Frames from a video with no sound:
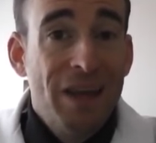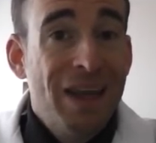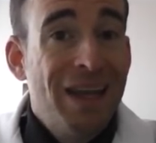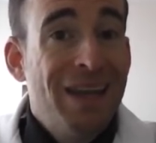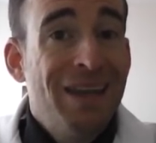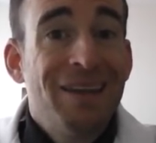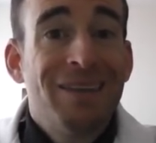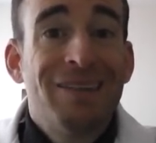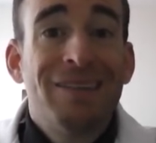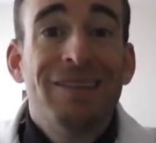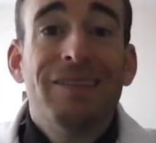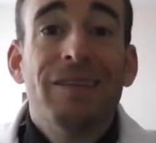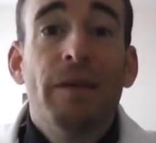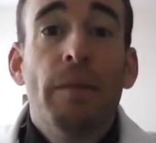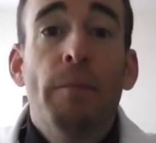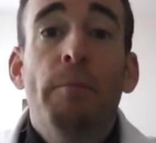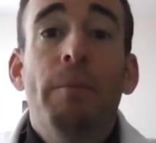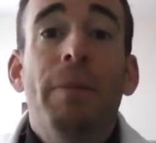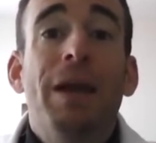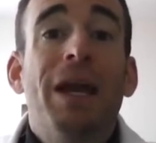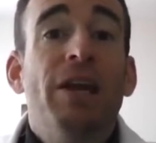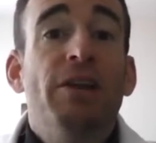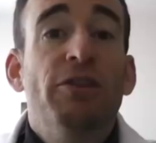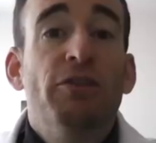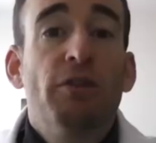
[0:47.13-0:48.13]
And this is a
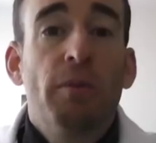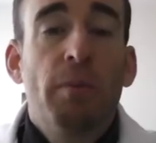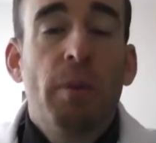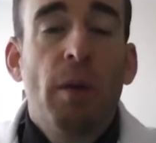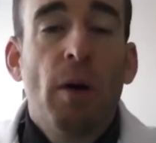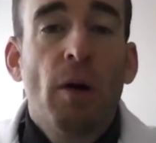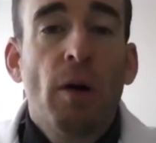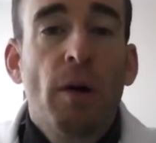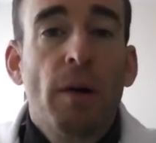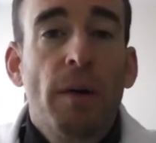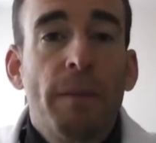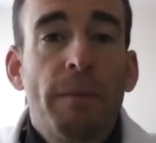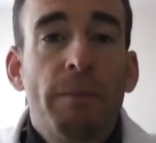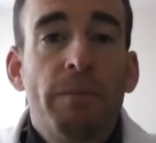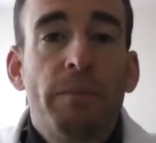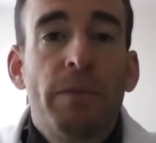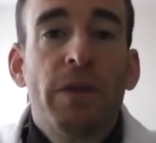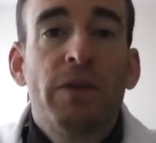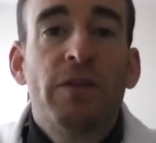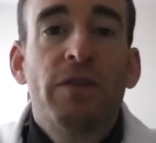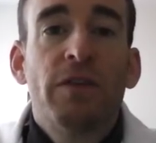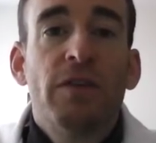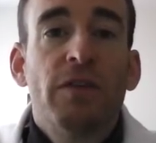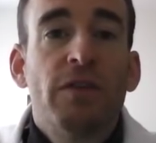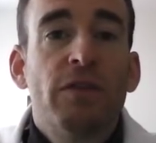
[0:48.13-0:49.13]
major part.
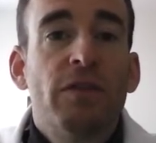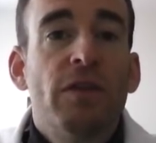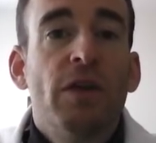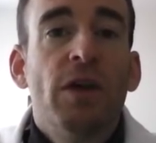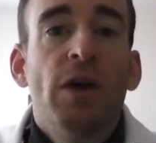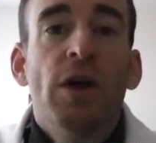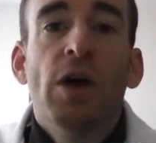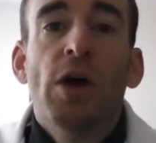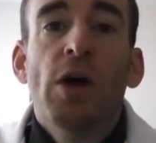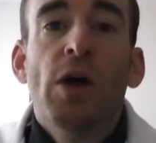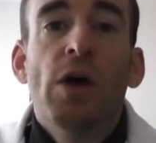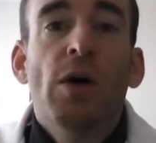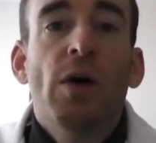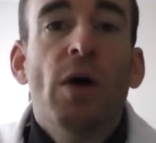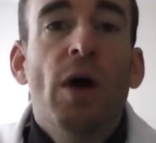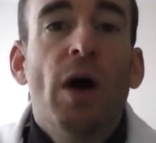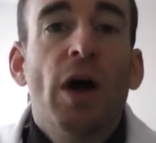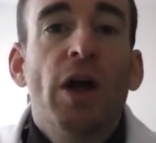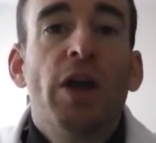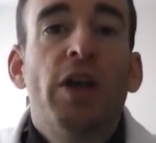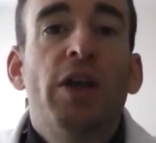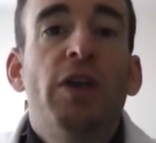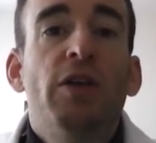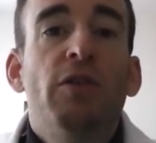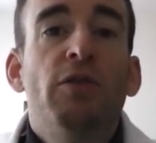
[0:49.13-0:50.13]
This is a
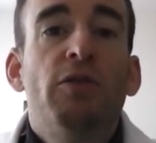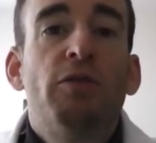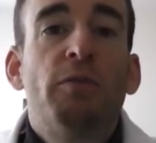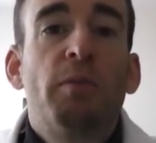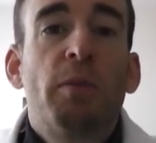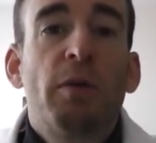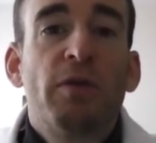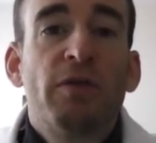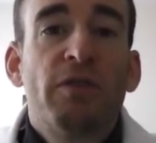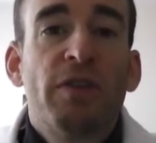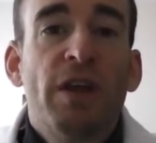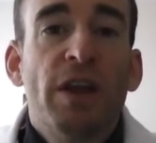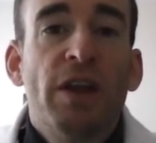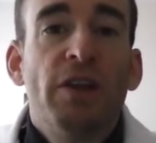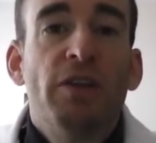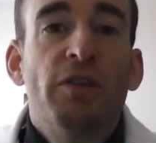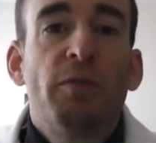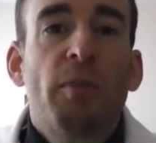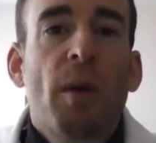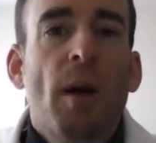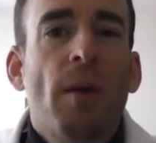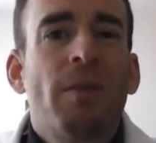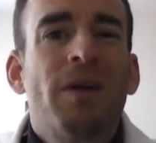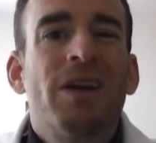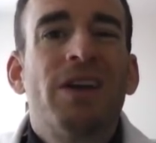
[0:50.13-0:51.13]
huge
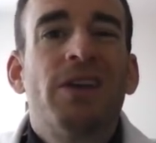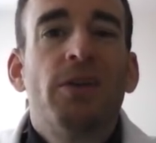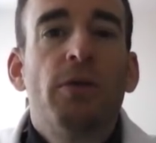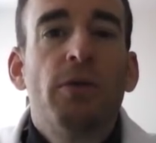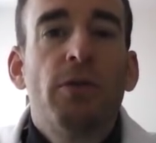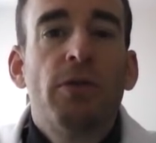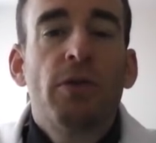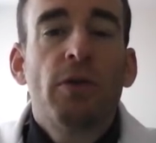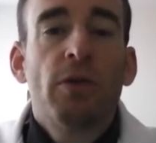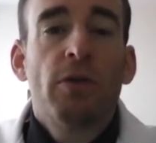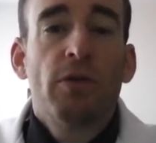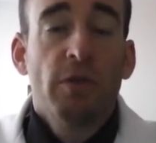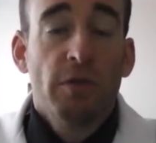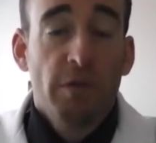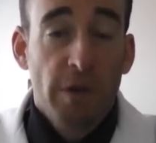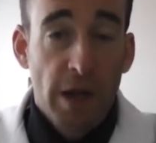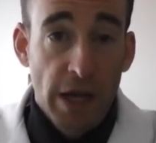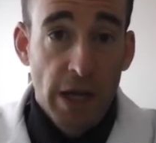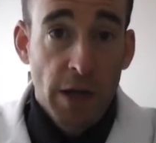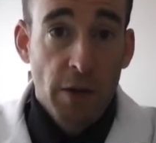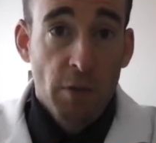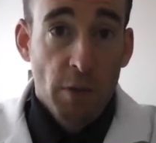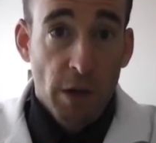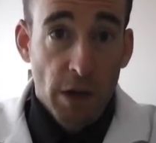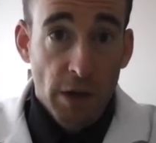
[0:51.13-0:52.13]
percentage, probably 2/3 of
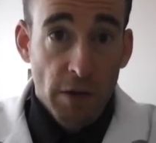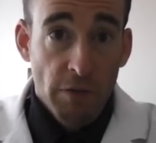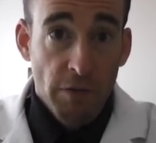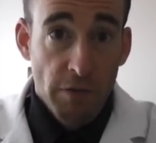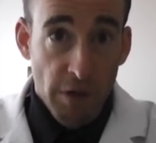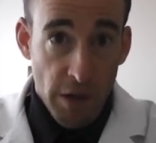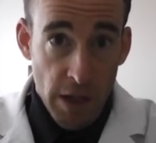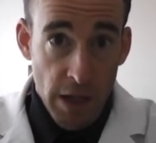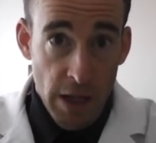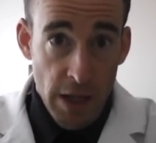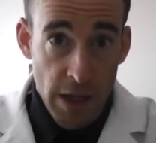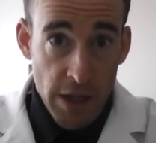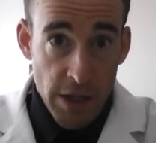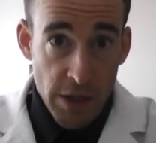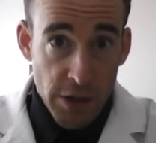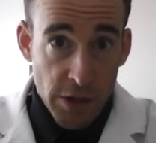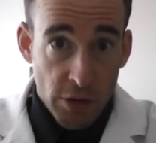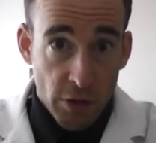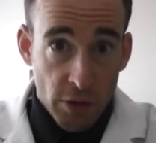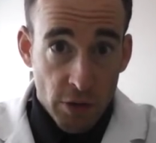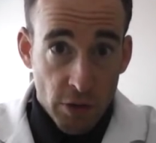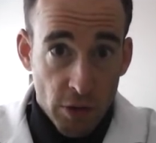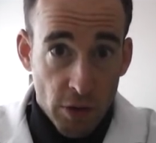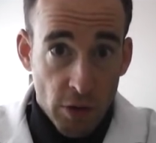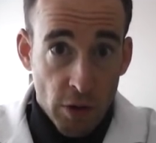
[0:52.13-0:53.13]
getting rid of
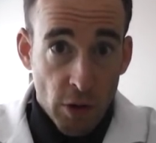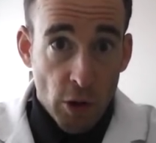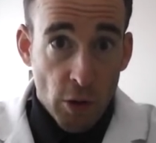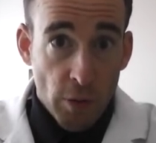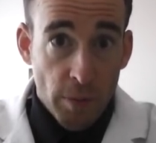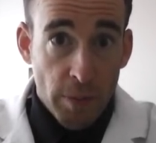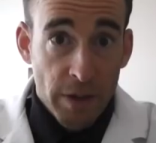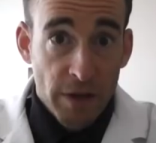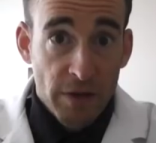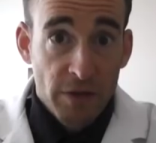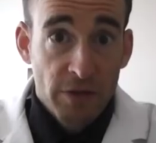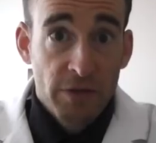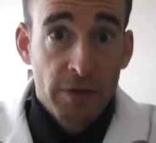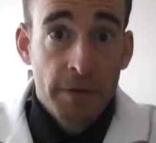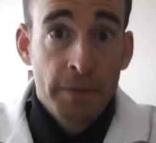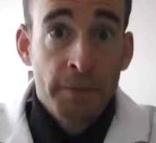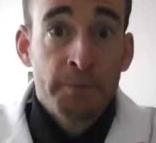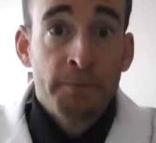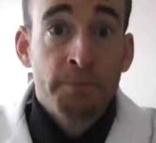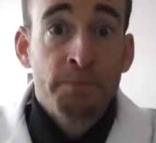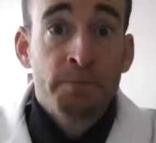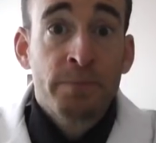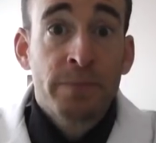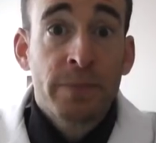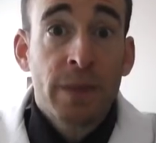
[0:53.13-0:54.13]
your herpes.
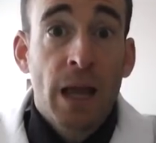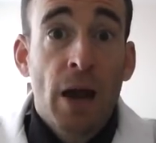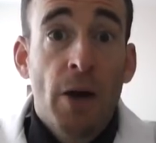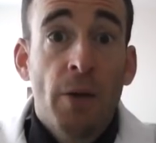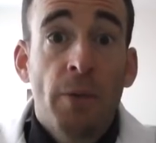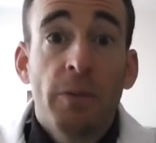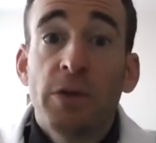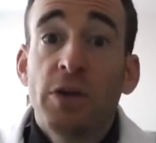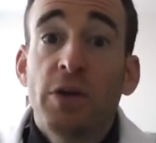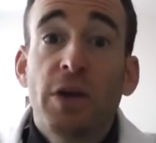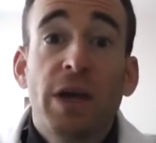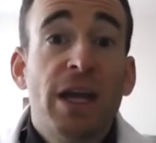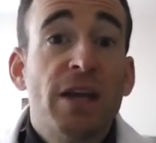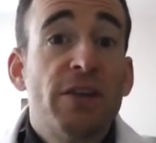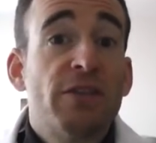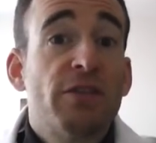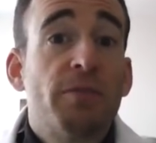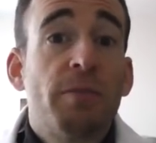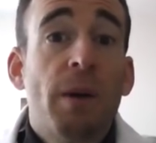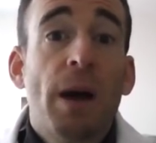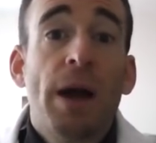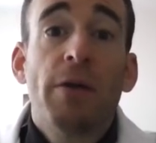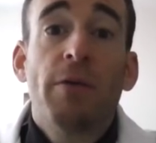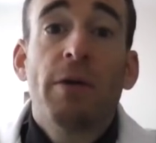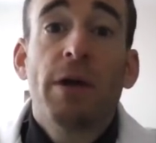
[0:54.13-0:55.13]
Now, you can't
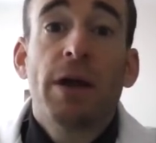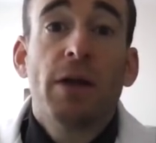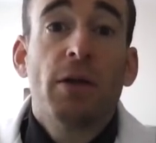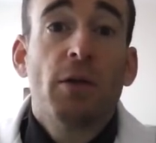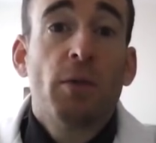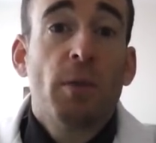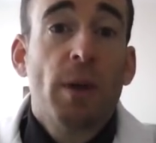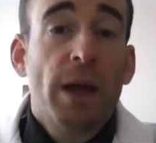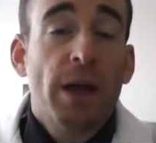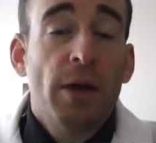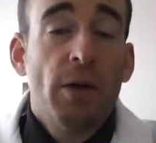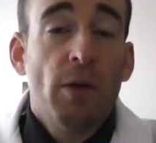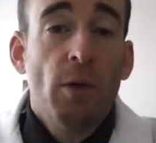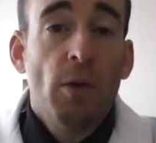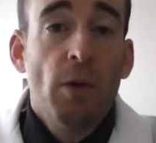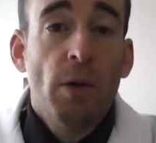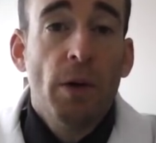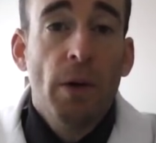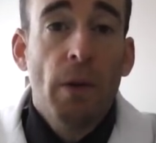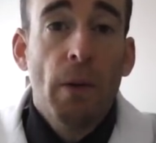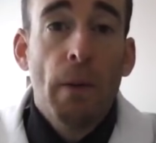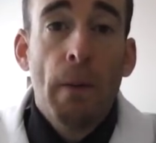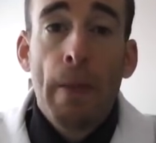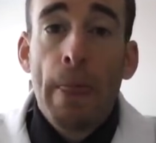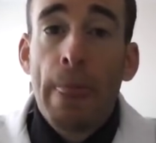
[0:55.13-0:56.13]
just buy regular oregano
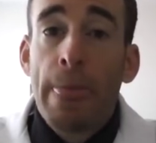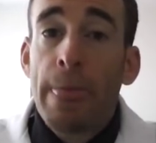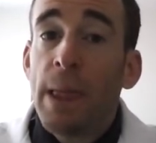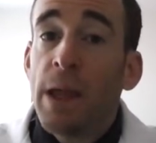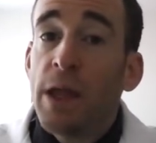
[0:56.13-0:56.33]
oil.